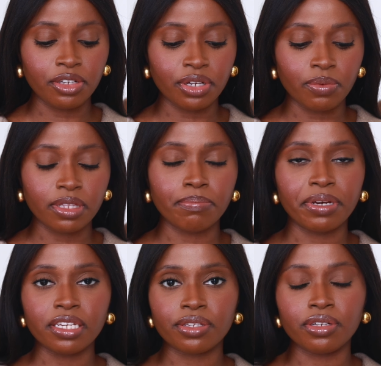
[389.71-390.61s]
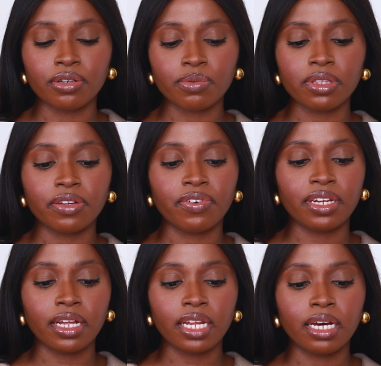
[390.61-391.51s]
you know, with the base notes, with the
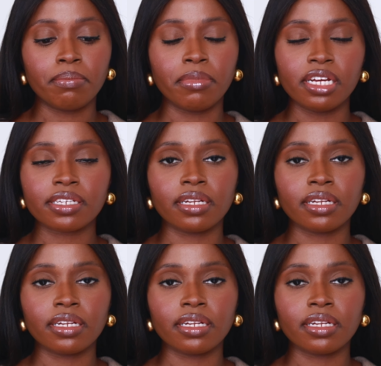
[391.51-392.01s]
vanilla, musk,